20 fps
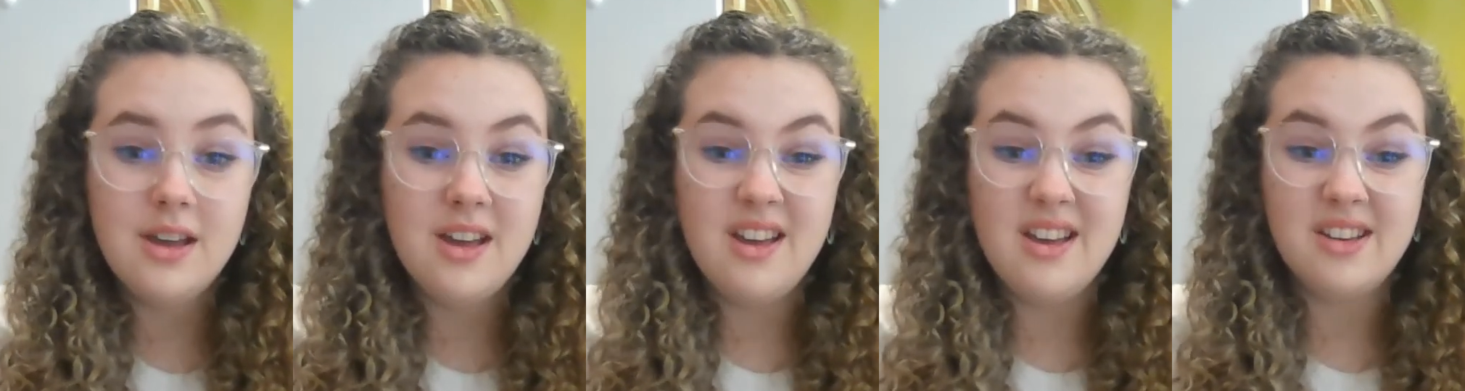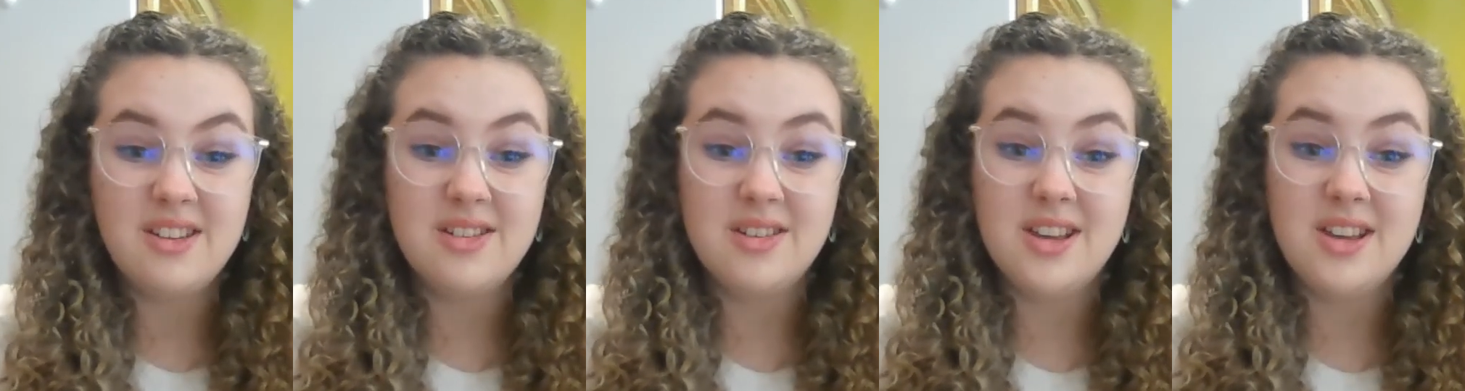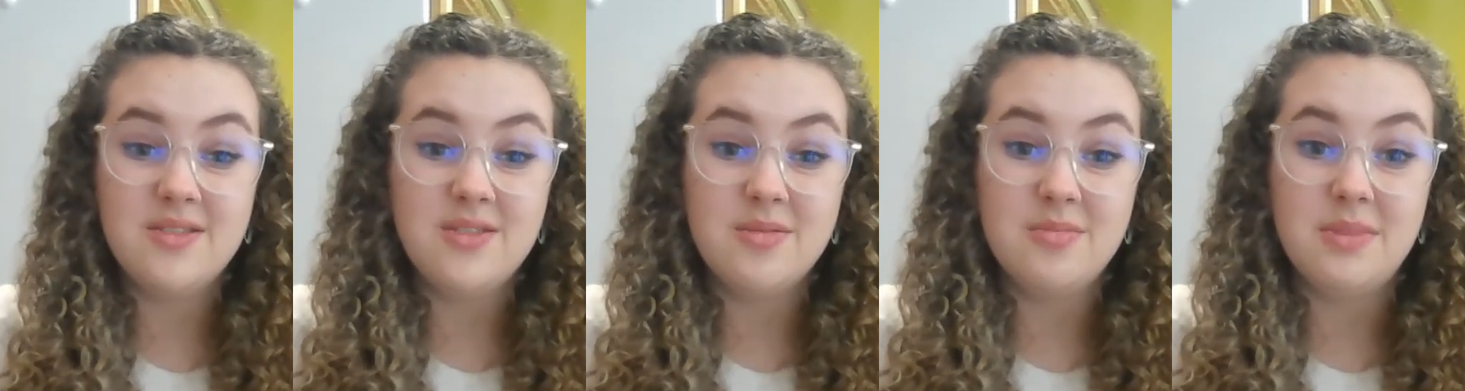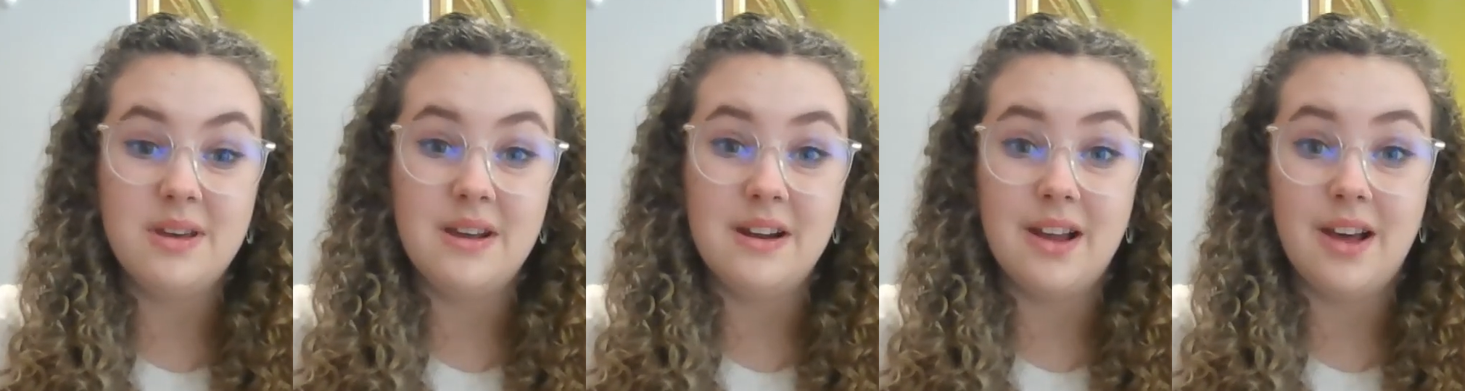It could
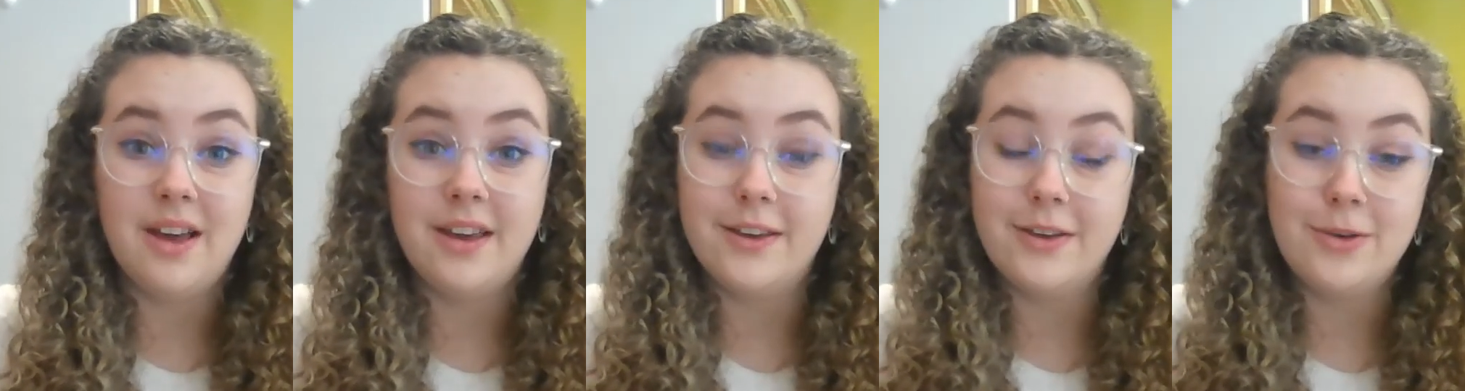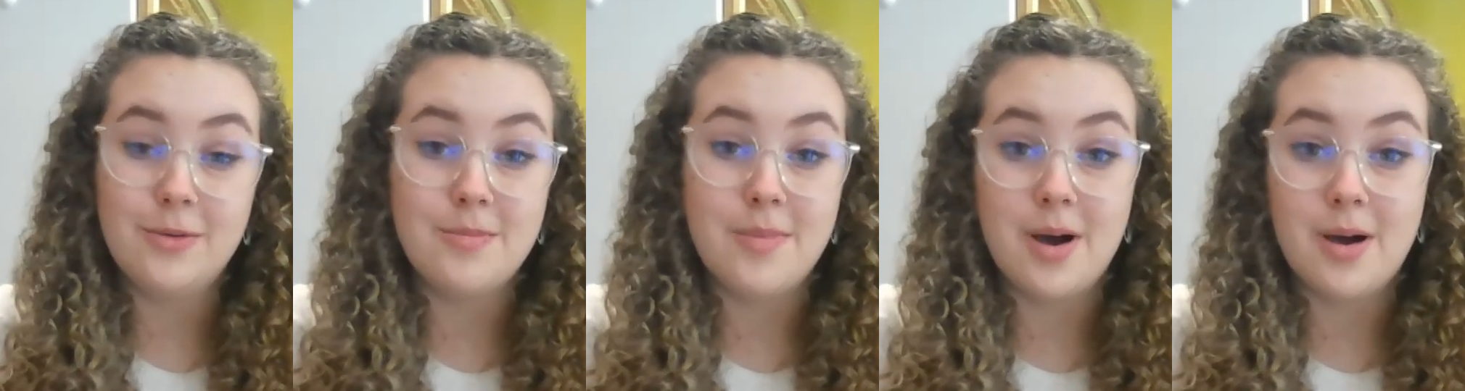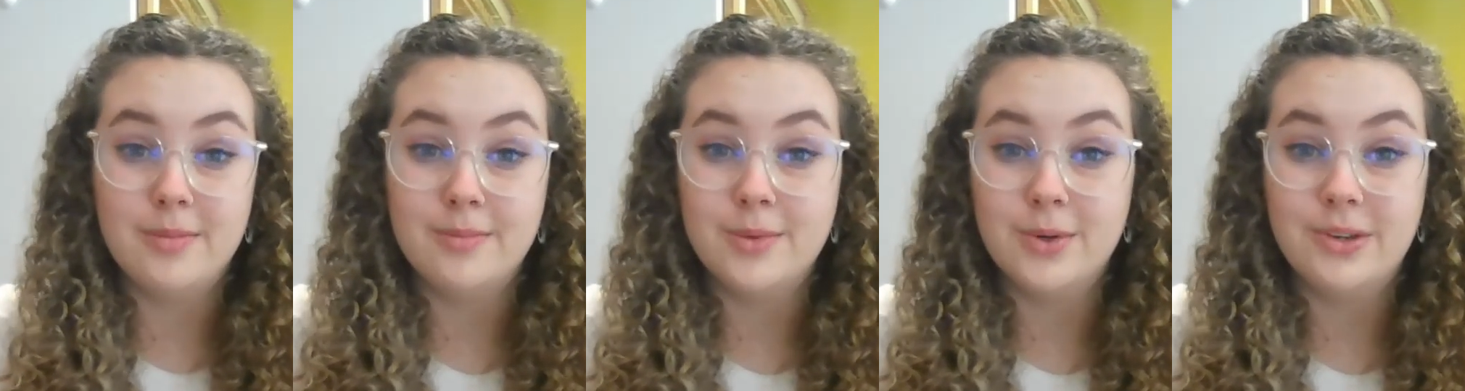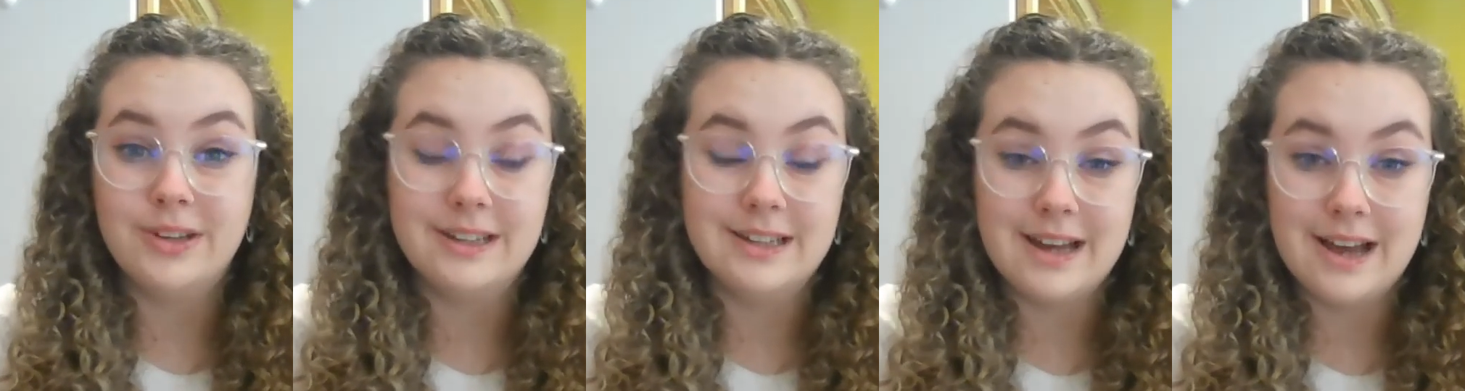even be like your mum or your